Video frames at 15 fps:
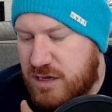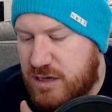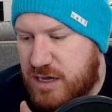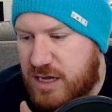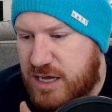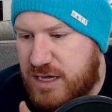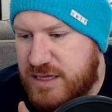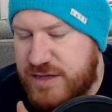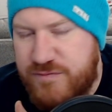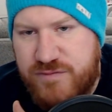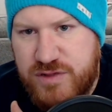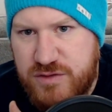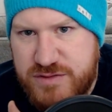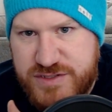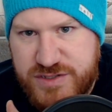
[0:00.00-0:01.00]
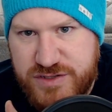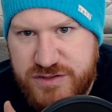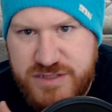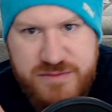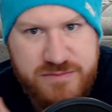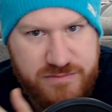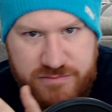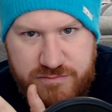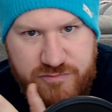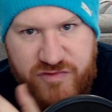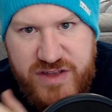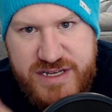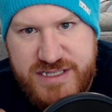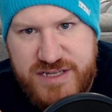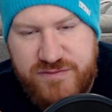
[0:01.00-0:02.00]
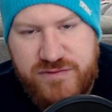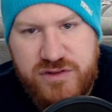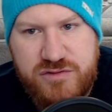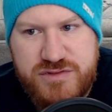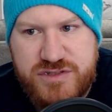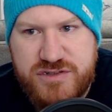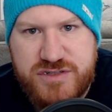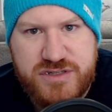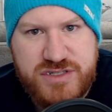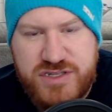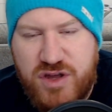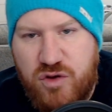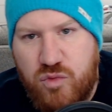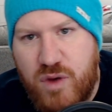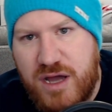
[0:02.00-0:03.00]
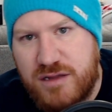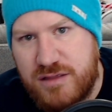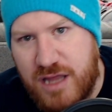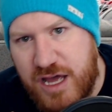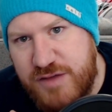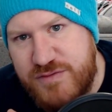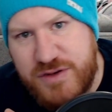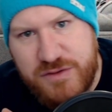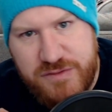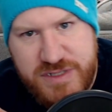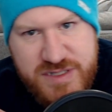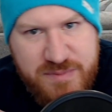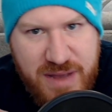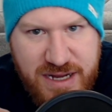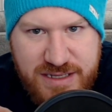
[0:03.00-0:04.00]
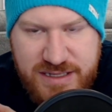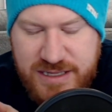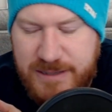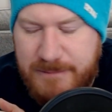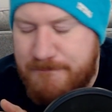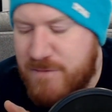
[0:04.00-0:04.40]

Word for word: uh, influencers, fitness influencers, are so well loved and respected.